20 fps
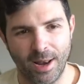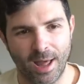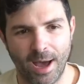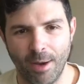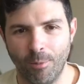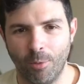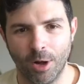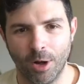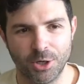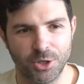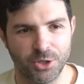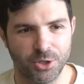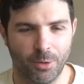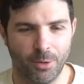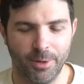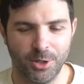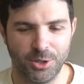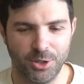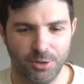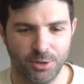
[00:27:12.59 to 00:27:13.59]
I watch so
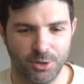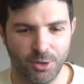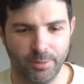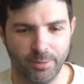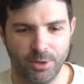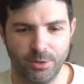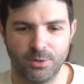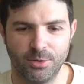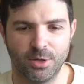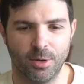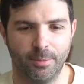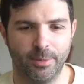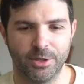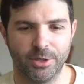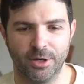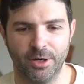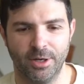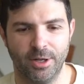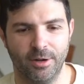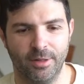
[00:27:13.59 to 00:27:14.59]
much YouTube and do so much
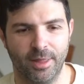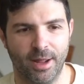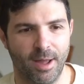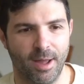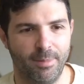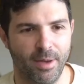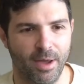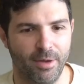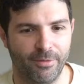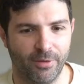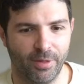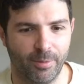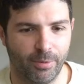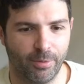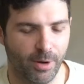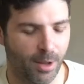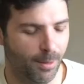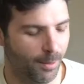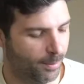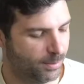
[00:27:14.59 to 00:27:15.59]
on here that I pay for the
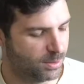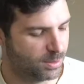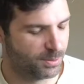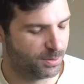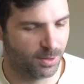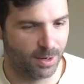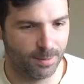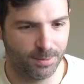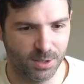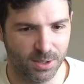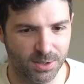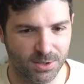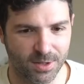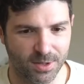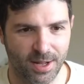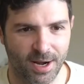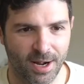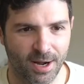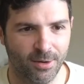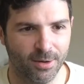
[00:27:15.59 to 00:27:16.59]
premium subscription so
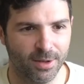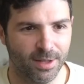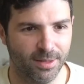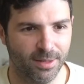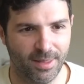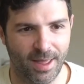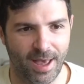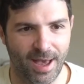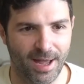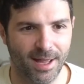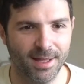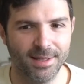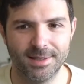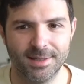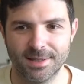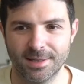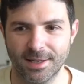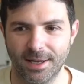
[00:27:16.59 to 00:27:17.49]
that I don't get the ads,